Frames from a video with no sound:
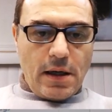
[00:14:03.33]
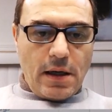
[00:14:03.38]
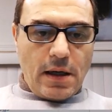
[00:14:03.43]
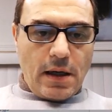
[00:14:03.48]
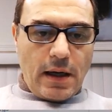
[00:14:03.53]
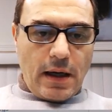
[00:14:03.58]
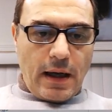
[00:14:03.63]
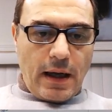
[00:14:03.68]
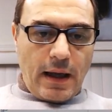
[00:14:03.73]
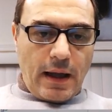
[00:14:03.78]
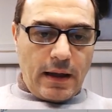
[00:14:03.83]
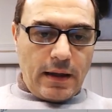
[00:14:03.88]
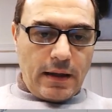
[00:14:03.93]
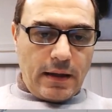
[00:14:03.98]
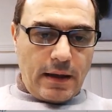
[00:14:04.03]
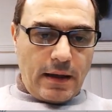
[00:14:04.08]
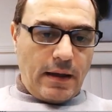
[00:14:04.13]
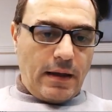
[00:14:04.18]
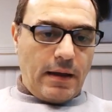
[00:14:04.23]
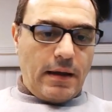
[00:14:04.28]
And
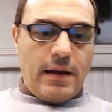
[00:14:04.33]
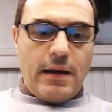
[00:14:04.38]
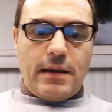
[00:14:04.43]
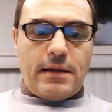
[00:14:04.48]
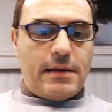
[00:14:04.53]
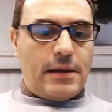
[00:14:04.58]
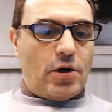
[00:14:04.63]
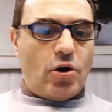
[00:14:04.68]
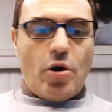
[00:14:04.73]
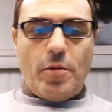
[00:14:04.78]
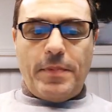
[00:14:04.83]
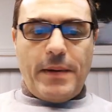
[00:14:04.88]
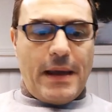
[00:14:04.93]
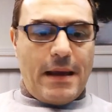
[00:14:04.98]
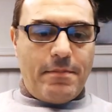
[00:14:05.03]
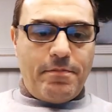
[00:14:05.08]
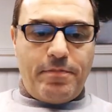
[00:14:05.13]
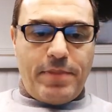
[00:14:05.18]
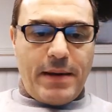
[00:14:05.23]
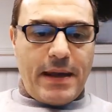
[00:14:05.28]
it's a copy
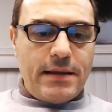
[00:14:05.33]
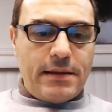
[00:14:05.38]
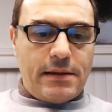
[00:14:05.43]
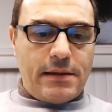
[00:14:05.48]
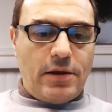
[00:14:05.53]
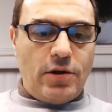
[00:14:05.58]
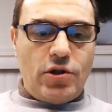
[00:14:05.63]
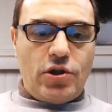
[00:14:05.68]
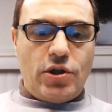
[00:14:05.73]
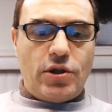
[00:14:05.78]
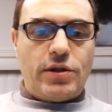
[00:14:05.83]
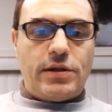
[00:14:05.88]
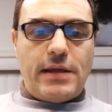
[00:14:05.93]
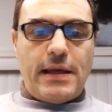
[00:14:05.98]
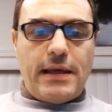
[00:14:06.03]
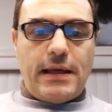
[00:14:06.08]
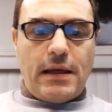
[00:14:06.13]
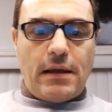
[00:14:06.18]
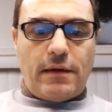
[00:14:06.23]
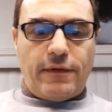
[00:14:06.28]
and paste. You just
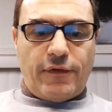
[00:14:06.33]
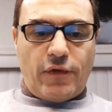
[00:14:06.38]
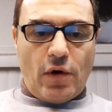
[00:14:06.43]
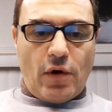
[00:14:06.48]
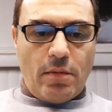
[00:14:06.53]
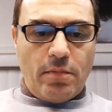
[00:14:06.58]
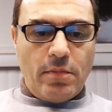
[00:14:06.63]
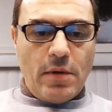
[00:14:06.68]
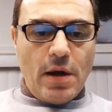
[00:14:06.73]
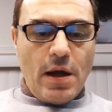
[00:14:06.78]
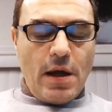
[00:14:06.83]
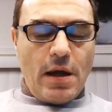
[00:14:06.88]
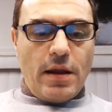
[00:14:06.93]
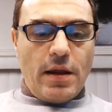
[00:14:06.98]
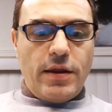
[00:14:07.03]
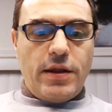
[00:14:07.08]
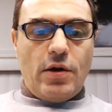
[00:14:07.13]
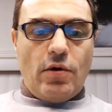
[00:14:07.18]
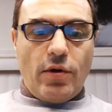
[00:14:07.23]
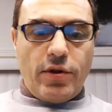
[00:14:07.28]
take it from
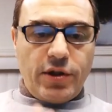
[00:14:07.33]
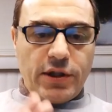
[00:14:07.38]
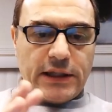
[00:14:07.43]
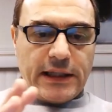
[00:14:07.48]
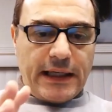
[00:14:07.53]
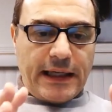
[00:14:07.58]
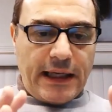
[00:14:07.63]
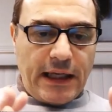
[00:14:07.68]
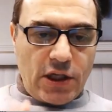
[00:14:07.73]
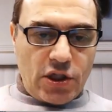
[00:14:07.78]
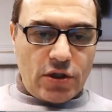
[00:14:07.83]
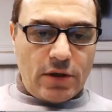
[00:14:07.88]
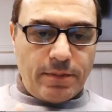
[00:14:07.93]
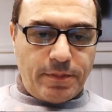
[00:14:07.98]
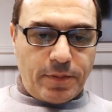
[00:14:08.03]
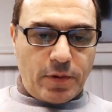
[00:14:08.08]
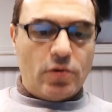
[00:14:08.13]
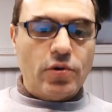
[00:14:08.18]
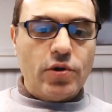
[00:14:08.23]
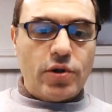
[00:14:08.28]
the authentication
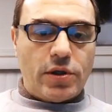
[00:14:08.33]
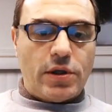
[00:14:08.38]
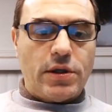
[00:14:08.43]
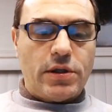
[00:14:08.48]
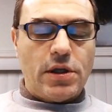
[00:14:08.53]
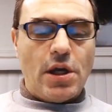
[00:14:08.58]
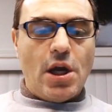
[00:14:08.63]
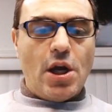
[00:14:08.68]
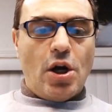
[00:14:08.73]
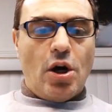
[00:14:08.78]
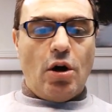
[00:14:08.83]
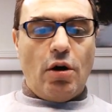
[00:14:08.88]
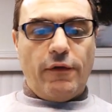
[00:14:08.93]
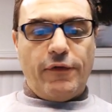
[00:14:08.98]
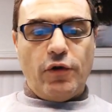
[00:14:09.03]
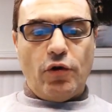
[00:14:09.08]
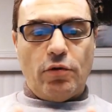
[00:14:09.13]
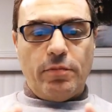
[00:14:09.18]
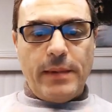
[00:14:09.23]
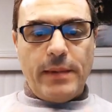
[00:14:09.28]
process of
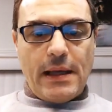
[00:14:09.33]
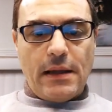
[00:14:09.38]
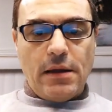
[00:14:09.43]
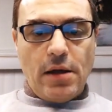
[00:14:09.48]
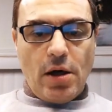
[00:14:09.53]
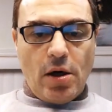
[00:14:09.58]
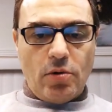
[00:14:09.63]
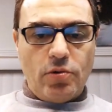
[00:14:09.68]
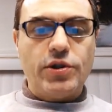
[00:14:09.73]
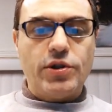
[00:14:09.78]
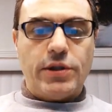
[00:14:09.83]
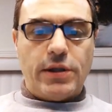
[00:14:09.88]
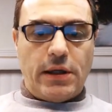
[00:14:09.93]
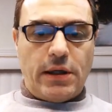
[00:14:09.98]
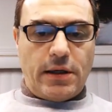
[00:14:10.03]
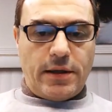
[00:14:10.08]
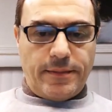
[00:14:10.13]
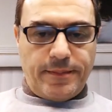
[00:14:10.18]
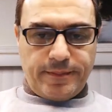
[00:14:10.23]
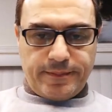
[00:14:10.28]
your mail hosting.
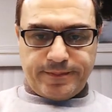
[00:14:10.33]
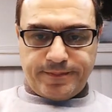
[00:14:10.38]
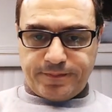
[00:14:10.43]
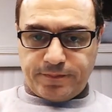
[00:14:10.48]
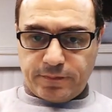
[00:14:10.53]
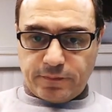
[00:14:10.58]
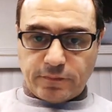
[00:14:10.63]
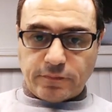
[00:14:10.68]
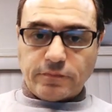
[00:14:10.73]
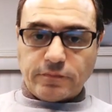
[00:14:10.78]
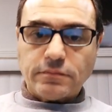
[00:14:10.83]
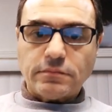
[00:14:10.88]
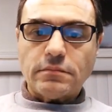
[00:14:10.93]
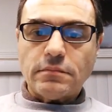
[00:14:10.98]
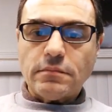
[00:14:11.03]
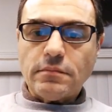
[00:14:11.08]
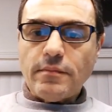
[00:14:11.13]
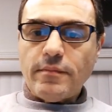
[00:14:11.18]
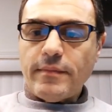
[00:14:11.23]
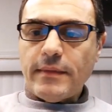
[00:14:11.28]

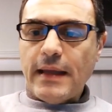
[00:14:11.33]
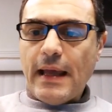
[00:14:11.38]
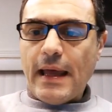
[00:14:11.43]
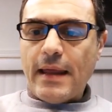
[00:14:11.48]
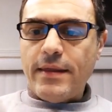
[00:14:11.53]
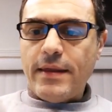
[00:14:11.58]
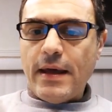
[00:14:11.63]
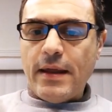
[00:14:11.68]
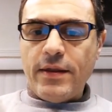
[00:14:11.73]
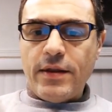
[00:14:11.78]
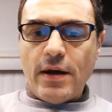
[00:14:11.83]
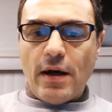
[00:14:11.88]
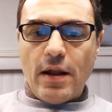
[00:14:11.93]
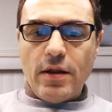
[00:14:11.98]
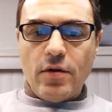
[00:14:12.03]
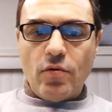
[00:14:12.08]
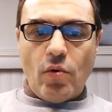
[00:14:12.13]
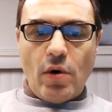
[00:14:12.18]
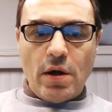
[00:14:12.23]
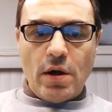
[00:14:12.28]
And then the other
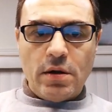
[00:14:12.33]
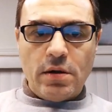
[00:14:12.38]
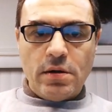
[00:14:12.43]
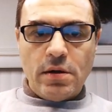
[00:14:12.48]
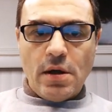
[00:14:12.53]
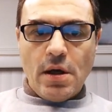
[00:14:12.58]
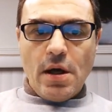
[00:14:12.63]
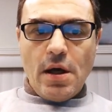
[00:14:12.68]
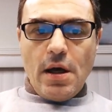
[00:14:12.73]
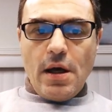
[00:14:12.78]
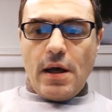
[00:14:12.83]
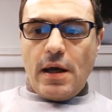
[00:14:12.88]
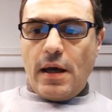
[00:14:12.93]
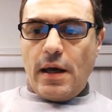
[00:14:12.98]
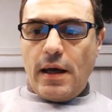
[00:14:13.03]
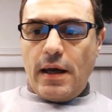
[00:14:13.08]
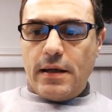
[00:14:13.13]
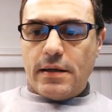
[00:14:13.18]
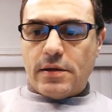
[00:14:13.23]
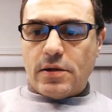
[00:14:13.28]
one
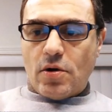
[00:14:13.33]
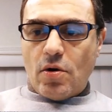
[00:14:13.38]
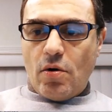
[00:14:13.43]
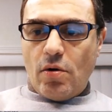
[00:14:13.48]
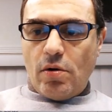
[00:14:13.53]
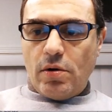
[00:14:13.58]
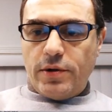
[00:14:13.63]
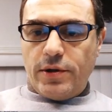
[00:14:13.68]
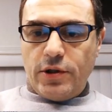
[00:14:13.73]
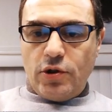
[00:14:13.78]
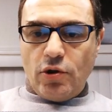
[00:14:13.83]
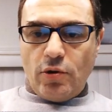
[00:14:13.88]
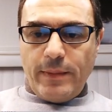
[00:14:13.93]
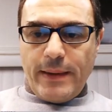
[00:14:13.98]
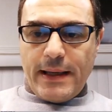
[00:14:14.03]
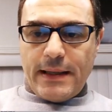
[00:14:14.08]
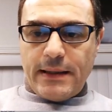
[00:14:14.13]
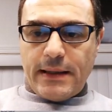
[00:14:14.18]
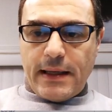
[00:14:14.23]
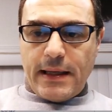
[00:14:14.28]
is called the
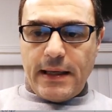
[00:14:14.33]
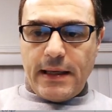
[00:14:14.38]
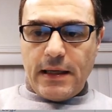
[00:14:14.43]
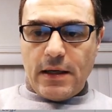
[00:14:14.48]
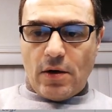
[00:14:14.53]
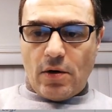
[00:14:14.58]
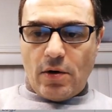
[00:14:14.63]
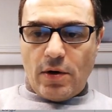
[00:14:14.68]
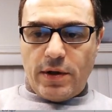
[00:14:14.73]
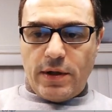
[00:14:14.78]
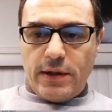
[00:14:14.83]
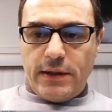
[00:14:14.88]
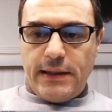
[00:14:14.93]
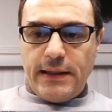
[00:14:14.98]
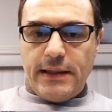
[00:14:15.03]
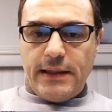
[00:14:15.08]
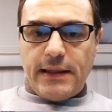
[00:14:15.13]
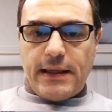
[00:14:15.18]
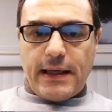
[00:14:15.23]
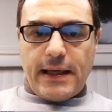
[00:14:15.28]
domain key or the
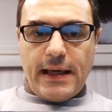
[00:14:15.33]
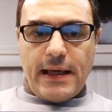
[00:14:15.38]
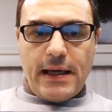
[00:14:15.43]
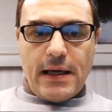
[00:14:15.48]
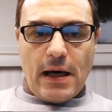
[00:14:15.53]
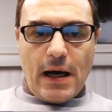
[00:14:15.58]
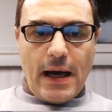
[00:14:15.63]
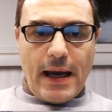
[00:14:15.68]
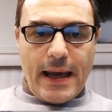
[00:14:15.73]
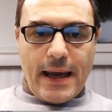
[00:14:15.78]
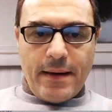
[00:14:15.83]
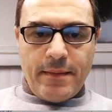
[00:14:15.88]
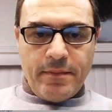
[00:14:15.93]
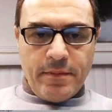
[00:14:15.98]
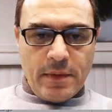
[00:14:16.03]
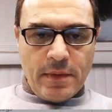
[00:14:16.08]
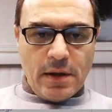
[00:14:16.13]
DKIM,